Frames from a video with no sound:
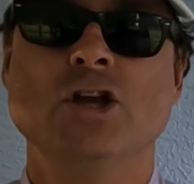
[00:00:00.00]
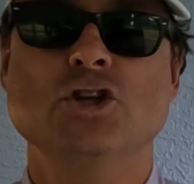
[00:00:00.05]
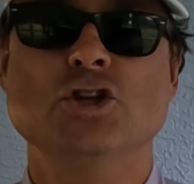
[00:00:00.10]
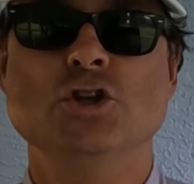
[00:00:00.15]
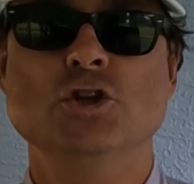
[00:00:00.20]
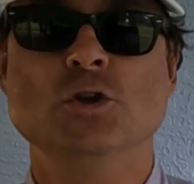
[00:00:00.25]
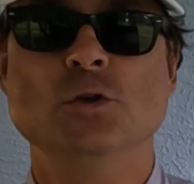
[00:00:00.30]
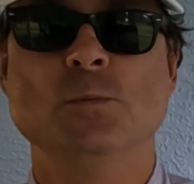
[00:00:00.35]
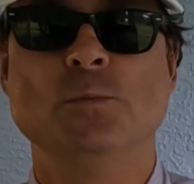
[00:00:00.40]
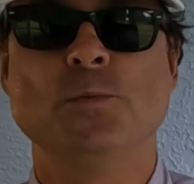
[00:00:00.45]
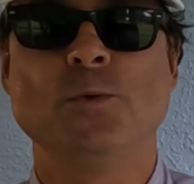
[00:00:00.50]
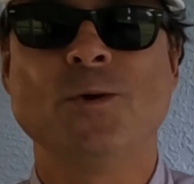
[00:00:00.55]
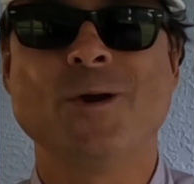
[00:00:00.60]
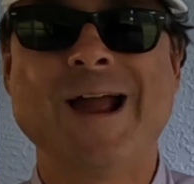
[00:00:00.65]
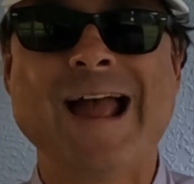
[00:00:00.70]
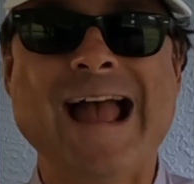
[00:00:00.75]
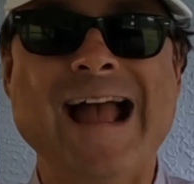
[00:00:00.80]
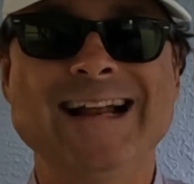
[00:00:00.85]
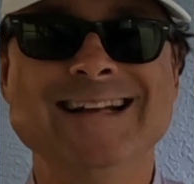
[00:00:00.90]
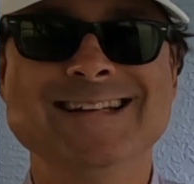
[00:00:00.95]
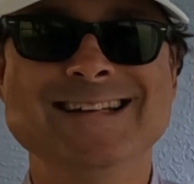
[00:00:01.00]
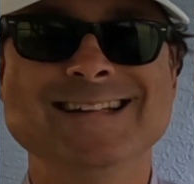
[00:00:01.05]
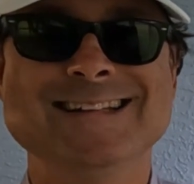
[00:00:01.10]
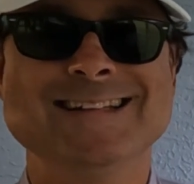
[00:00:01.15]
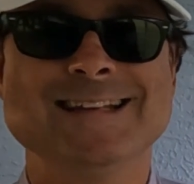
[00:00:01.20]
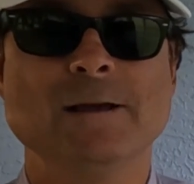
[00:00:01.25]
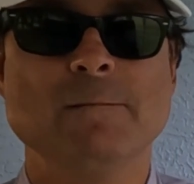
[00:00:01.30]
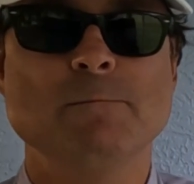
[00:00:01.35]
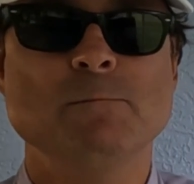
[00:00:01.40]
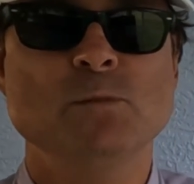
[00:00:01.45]
Do you practice
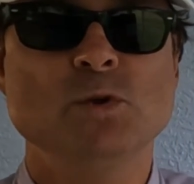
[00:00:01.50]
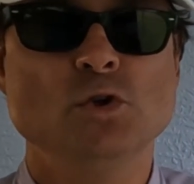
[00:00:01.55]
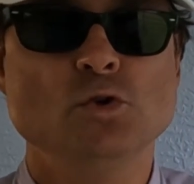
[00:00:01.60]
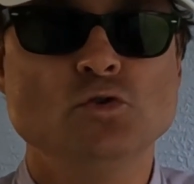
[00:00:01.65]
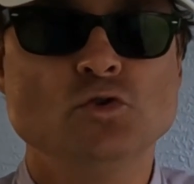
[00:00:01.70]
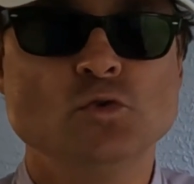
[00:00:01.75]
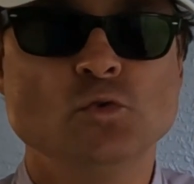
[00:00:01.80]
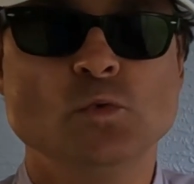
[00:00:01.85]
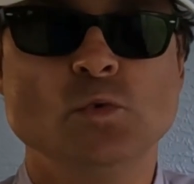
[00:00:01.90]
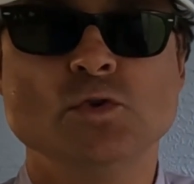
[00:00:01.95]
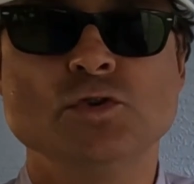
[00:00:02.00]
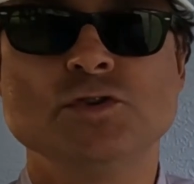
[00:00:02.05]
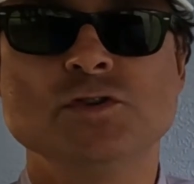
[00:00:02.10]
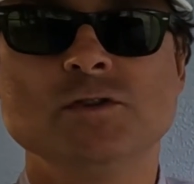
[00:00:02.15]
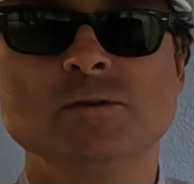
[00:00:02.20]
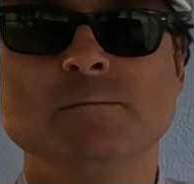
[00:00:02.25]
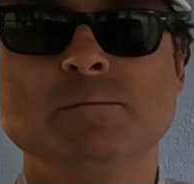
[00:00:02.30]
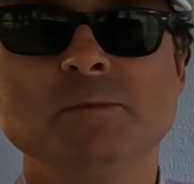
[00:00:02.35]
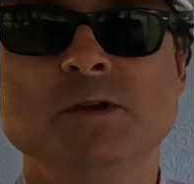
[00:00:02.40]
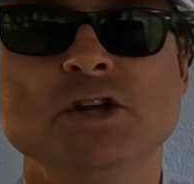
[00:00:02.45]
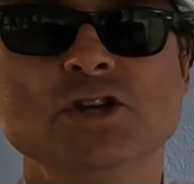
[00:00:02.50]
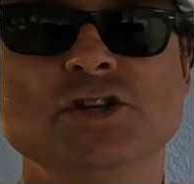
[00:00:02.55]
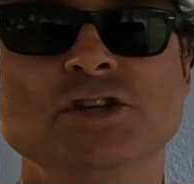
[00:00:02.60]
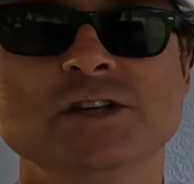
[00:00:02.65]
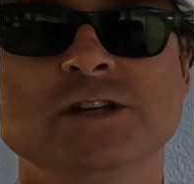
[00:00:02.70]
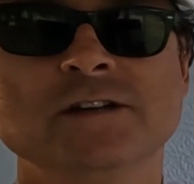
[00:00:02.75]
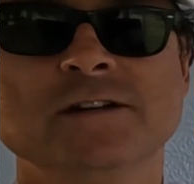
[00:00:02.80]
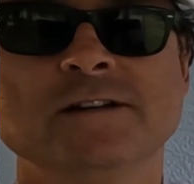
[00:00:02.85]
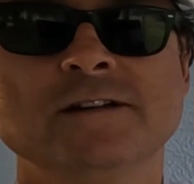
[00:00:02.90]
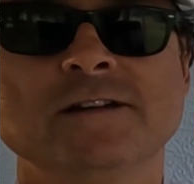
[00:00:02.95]
mutual
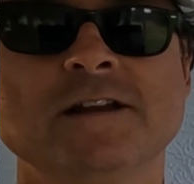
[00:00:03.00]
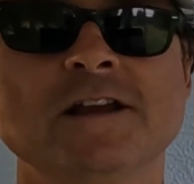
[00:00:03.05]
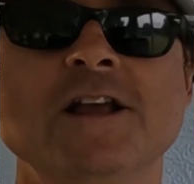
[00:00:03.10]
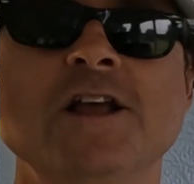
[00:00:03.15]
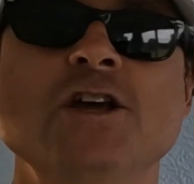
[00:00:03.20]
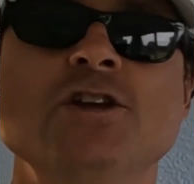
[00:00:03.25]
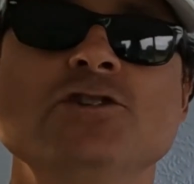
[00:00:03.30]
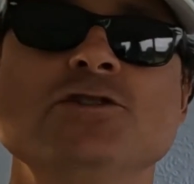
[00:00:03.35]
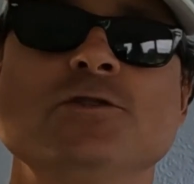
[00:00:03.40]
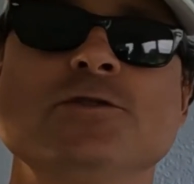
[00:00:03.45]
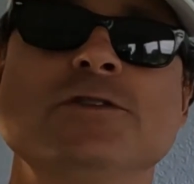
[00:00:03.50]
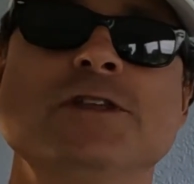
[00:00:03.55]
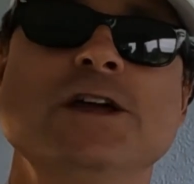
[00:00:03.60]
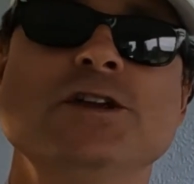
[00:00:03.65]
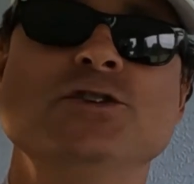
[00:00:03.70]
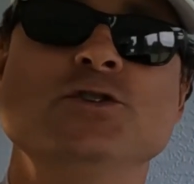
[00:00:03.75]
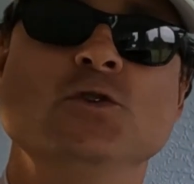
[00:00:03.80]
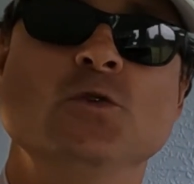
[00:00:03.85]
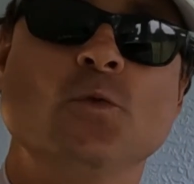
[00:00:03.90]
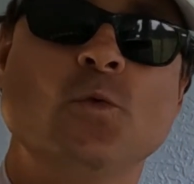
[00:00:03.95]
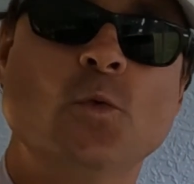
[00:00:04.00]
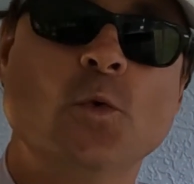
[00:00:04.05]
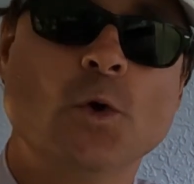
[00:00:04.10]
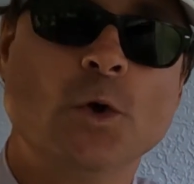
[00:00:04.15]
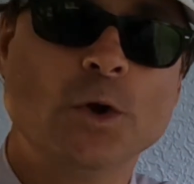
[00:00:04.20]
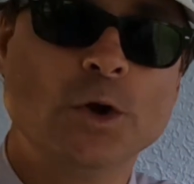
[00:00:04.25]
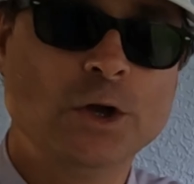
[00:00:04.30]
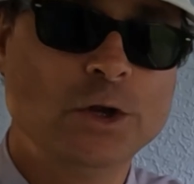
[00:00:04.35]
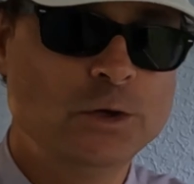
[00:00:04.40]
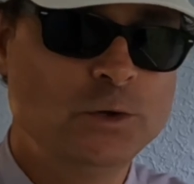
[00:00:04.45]
submission so that you're
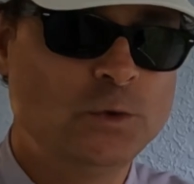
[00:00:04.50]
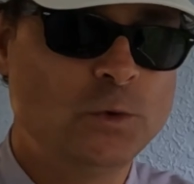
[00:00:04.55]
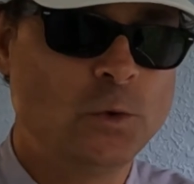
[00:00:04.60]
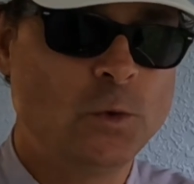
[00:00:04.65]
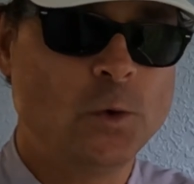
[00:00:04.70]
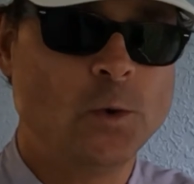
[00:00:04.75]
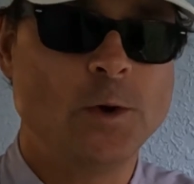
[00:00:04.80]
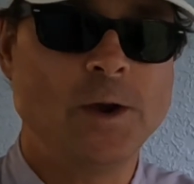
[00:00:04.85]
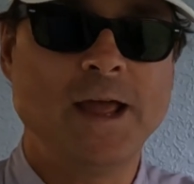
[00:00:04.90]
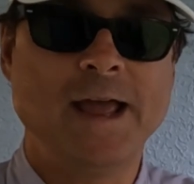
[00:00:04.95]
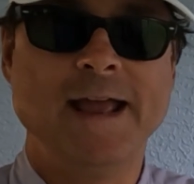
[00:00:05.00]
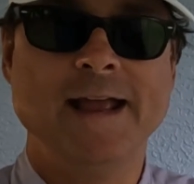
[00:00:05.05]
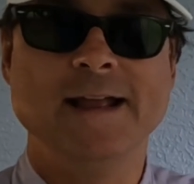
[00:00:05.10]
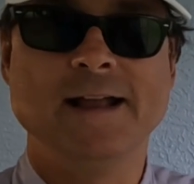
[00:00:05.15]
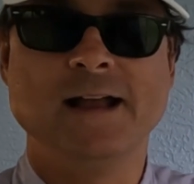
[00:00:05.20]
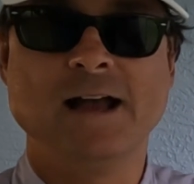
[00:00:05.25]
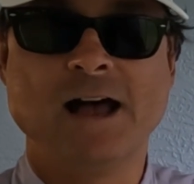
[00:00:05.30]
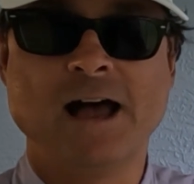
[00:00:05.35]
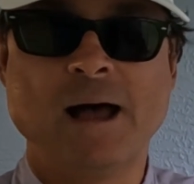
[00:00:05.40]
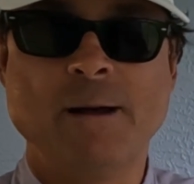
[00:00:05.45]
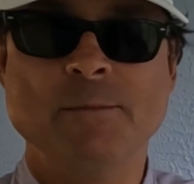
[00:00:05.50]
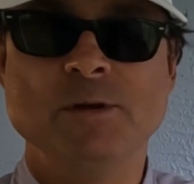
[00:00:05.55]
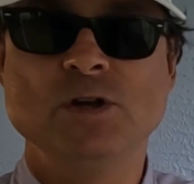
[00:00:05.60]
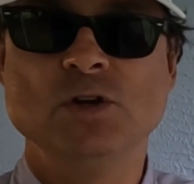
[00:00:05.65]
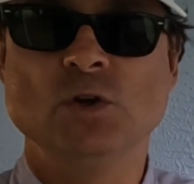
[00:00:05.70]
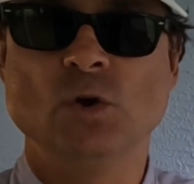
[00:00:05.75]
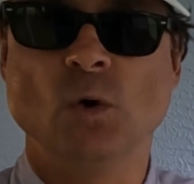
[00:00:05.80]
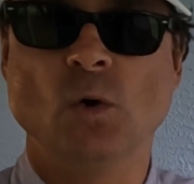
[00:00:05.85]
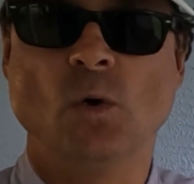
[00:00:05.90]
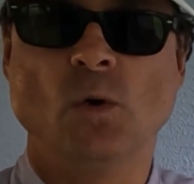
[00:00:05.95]
working toward a
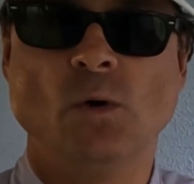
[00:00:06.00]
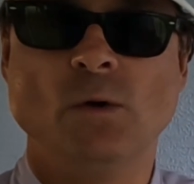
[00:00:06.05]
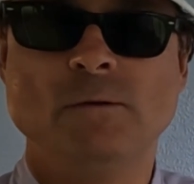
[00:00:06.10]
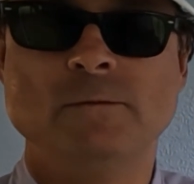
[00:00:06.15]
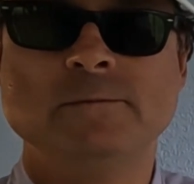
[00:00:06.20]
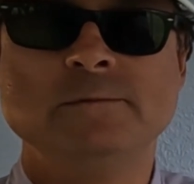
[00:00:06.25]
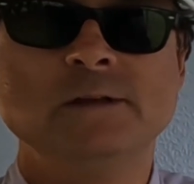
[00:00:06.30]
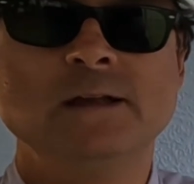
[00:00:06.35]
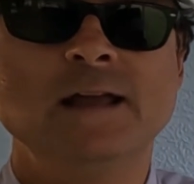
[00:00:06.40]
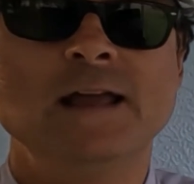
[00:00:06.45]
common goal?